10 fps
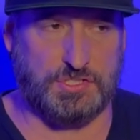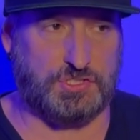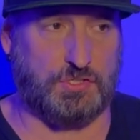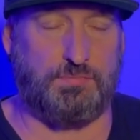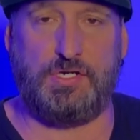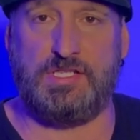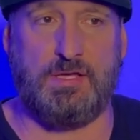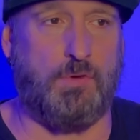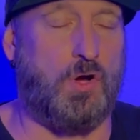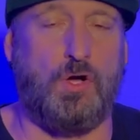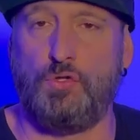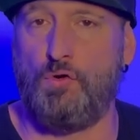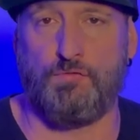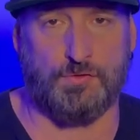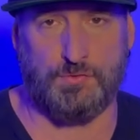They're putting them all
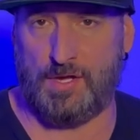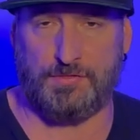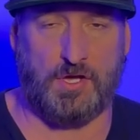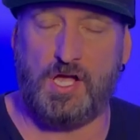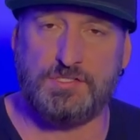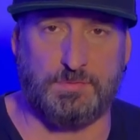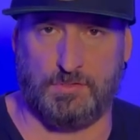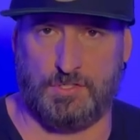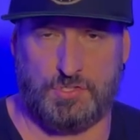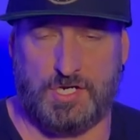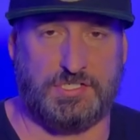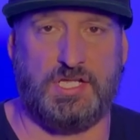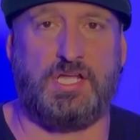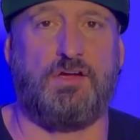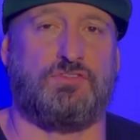over throughout the hospital to try to take
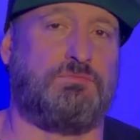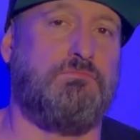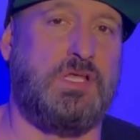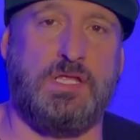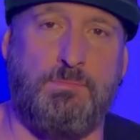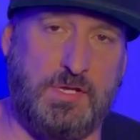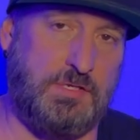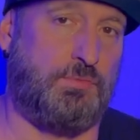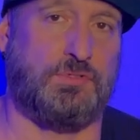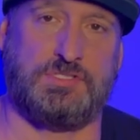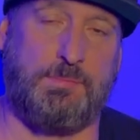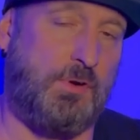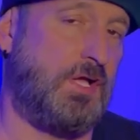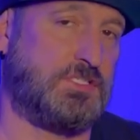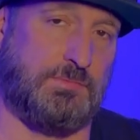care of as many people as they
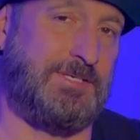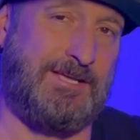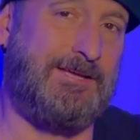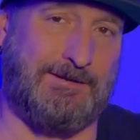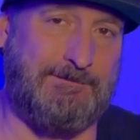possibly can.